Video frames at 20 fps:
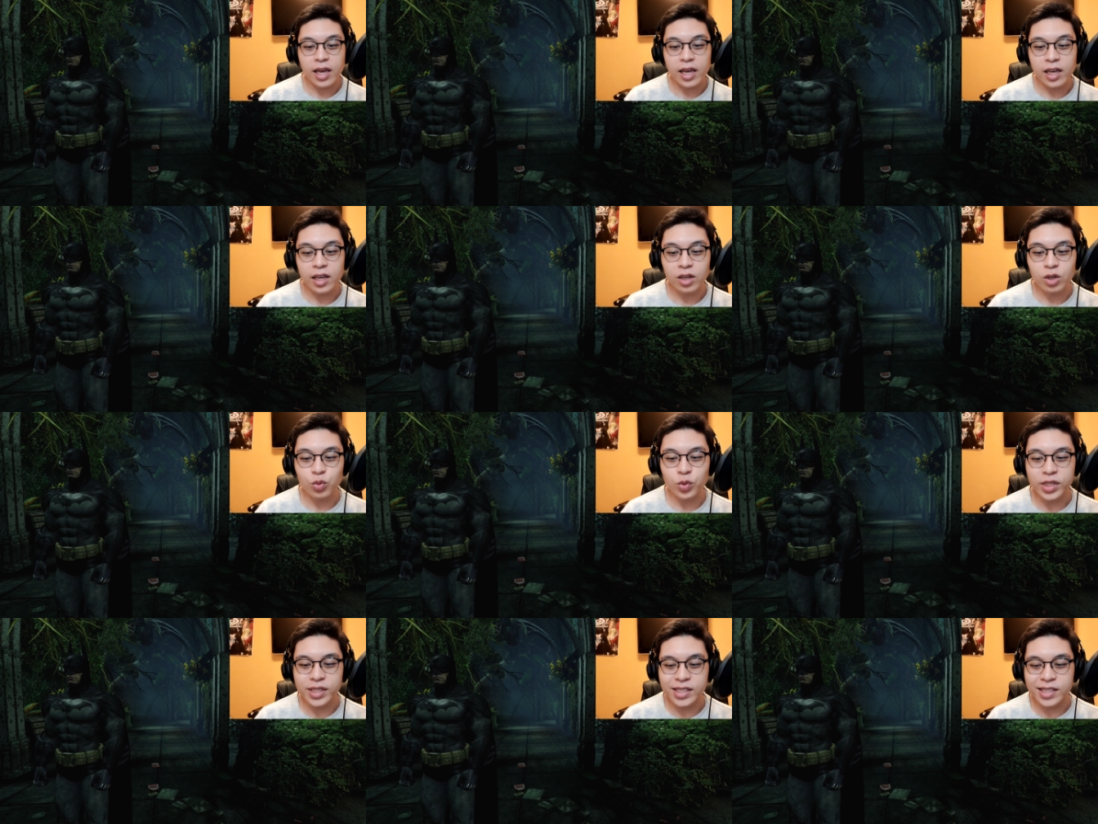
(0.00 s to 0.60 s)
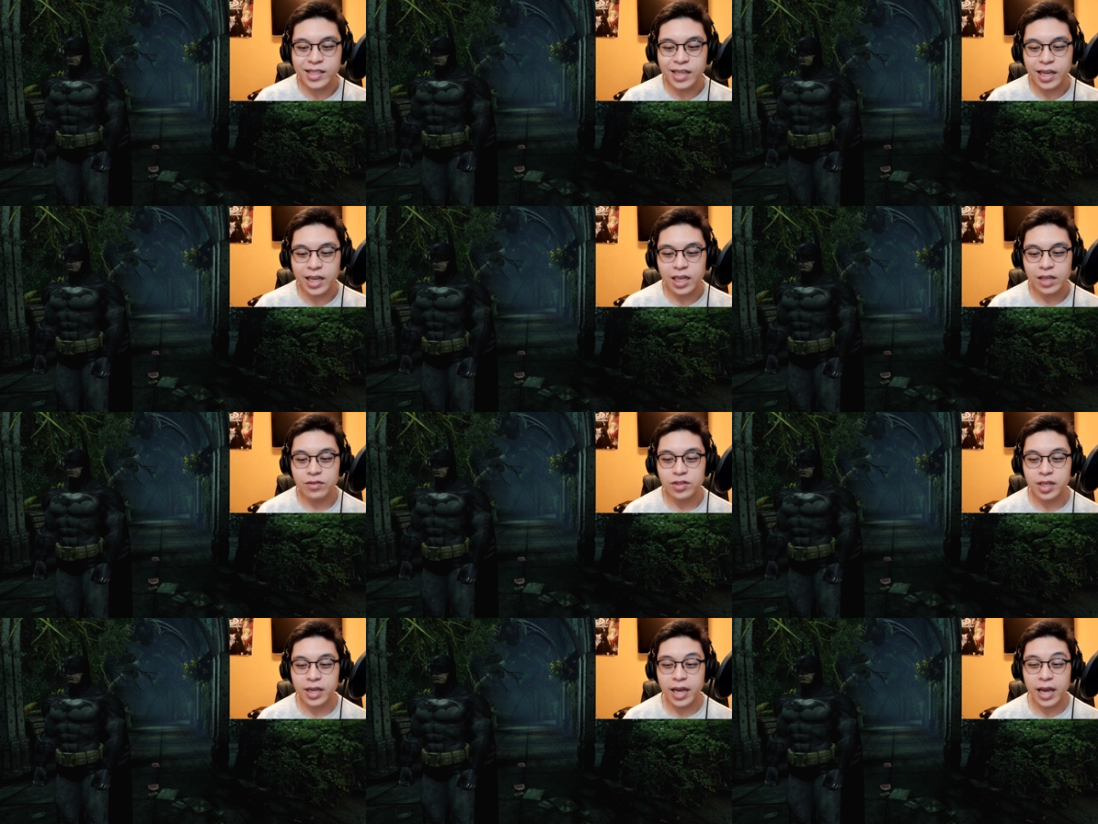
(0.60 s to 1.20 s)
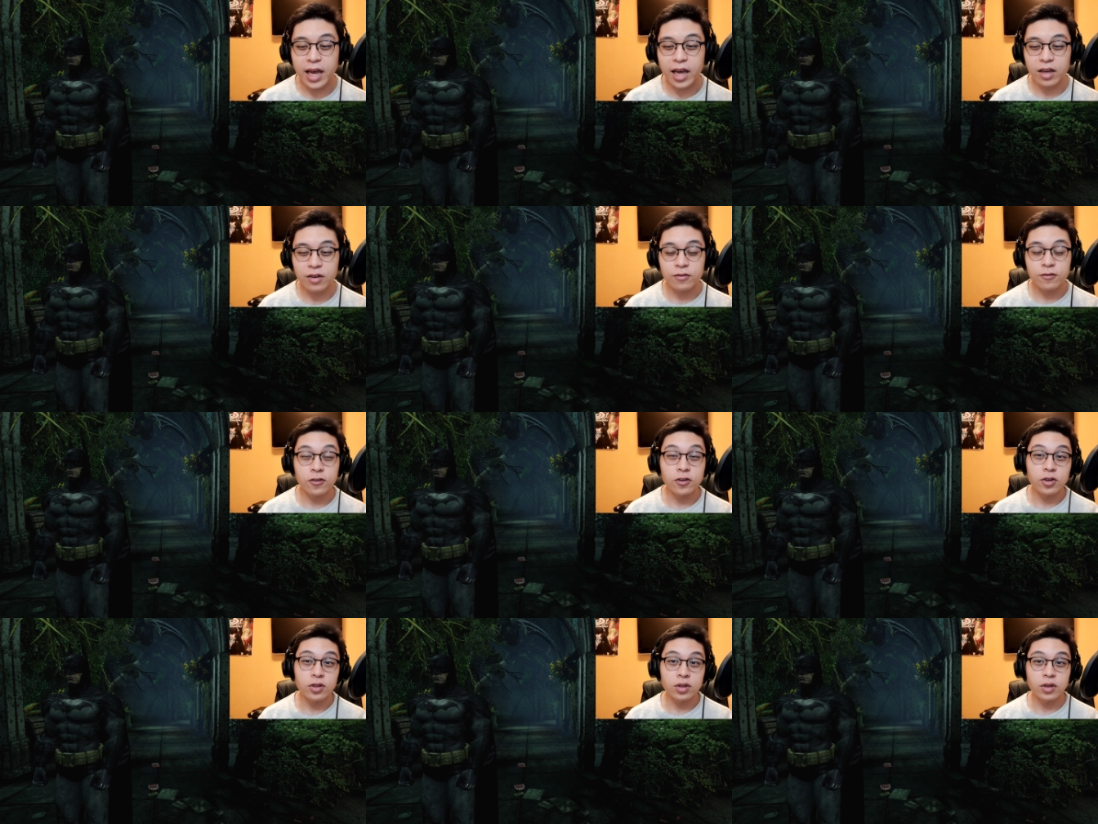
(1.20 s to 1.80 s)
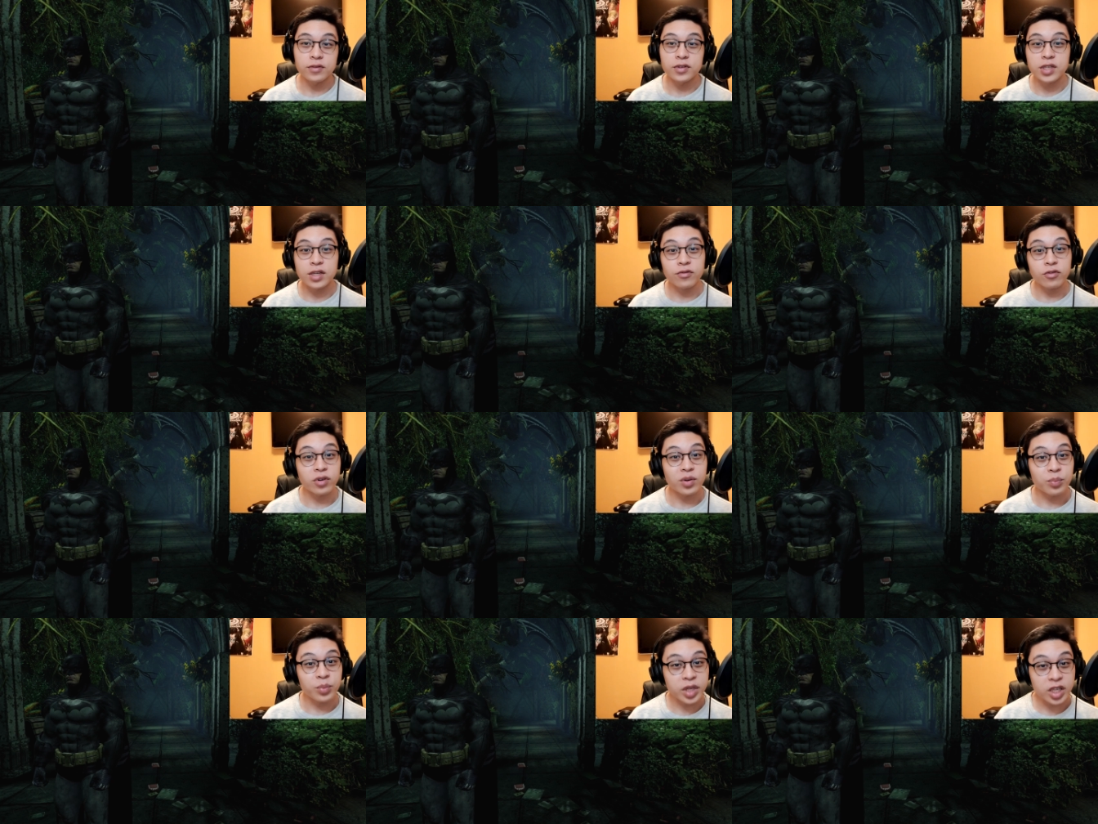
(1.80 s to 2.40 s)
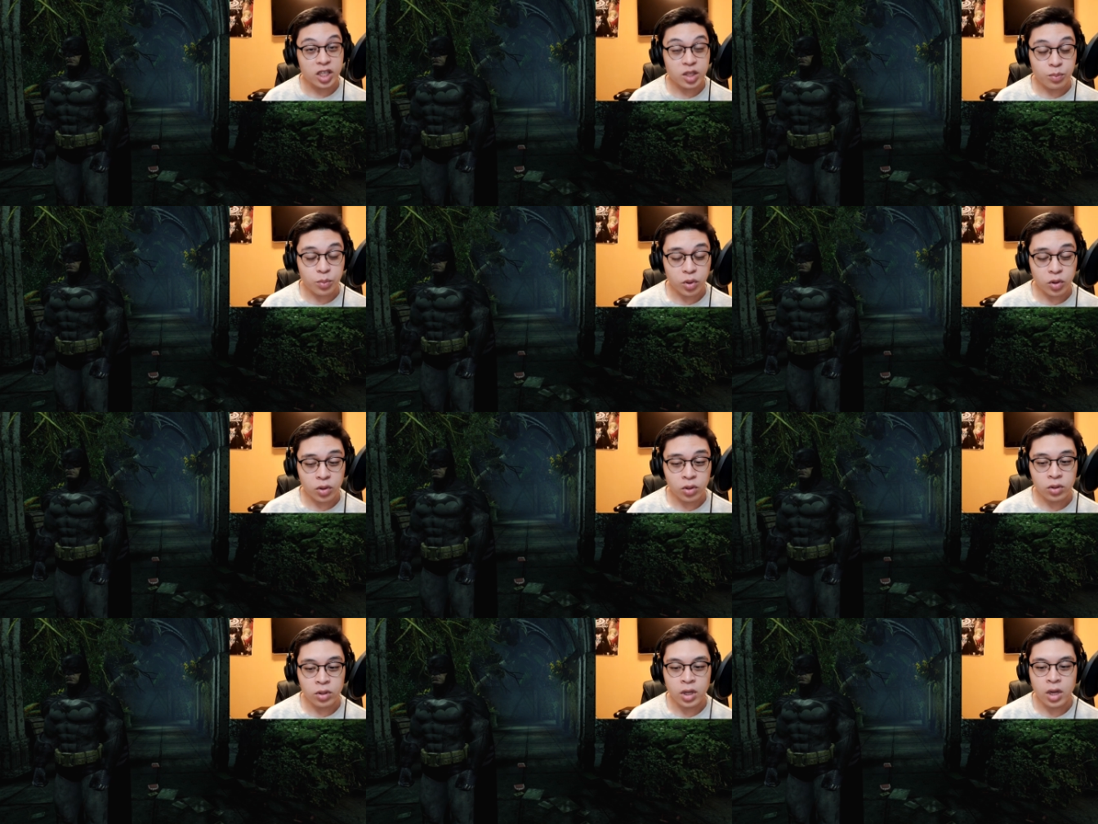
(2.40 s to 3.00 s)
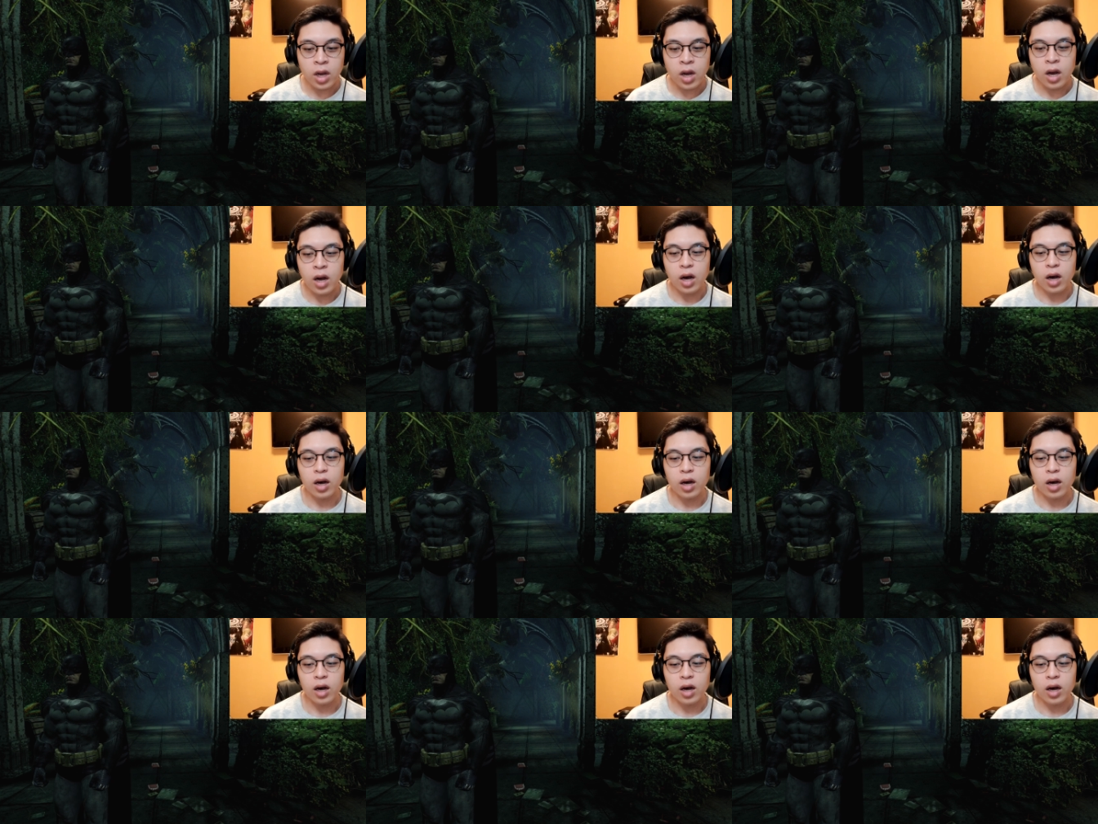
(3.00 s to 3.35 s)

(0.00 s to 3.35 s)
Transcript: and we saved a handful of different people.